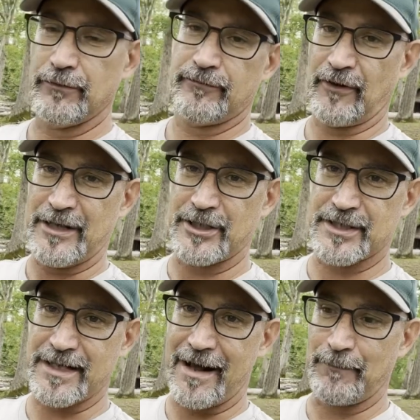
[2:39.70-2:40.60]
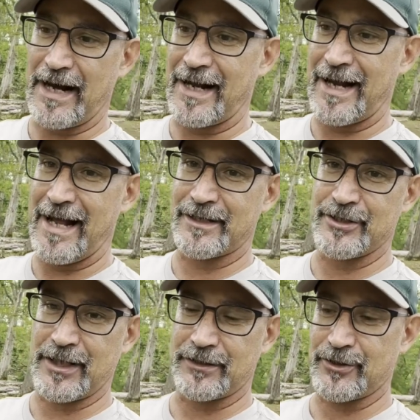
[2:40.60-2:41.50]
friend just stopped by, had to
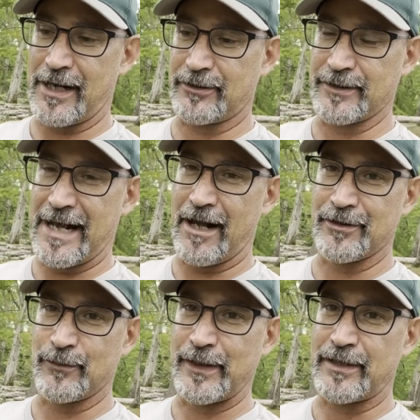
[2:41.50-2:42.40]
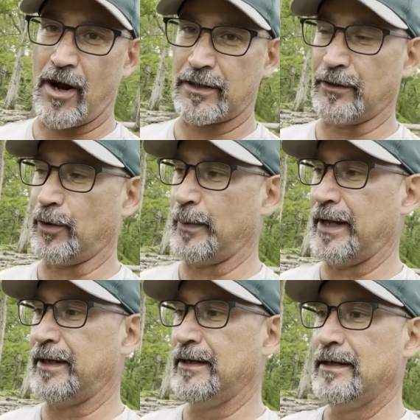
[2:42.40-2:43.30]
shut the tractor down, so we talked a little
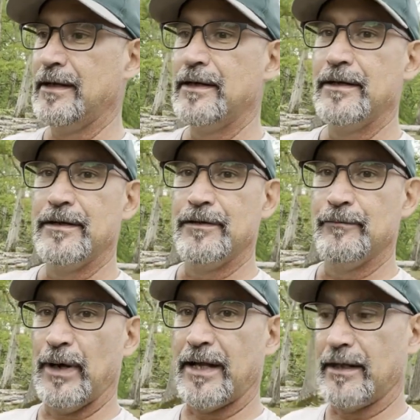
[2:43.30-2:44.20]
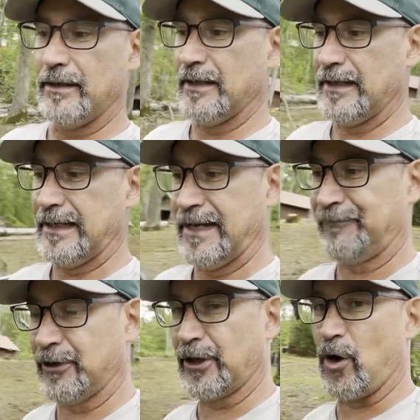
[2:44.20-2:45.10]
bit. But
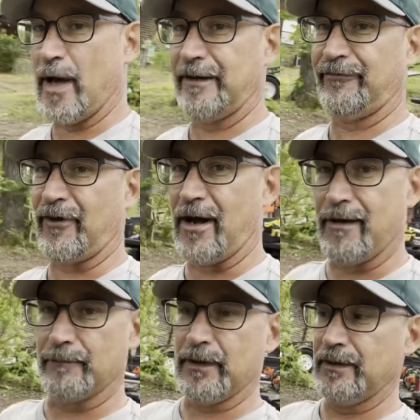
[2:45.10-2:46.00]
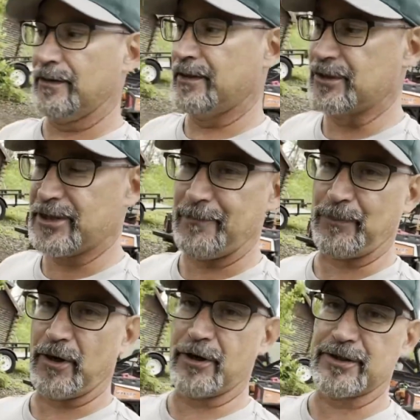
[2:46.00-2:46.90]
if you're going from the
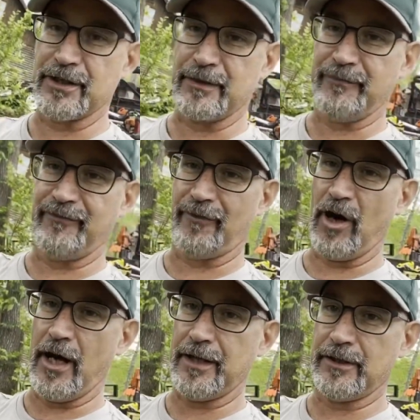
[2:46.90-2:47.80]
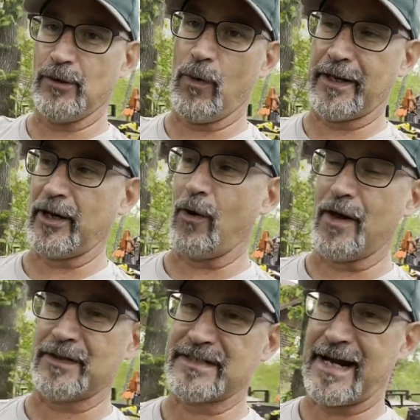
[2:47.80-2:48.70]
chipper to the front, you want to go
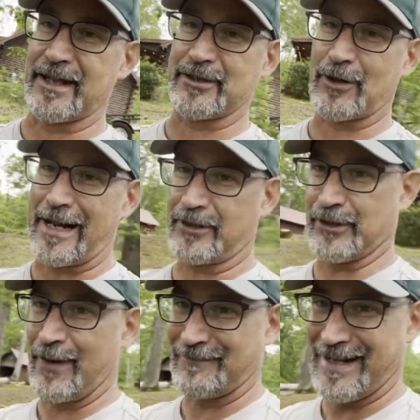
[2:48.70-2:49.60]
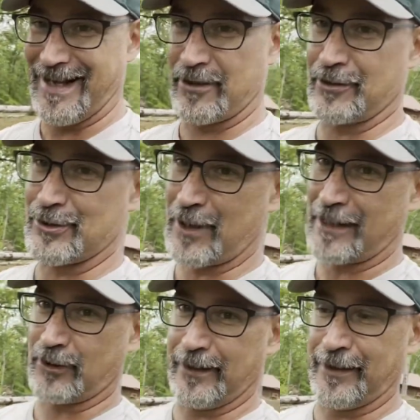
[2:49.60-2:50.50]
on the side of the tractor, you have to enter the
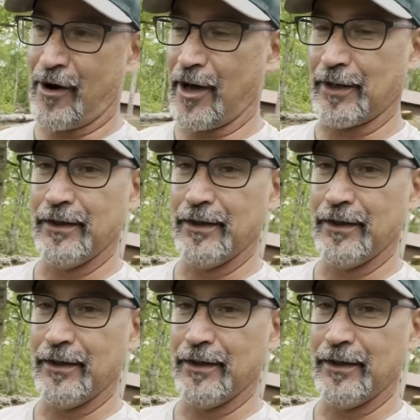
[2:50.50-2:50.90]
tractor in on.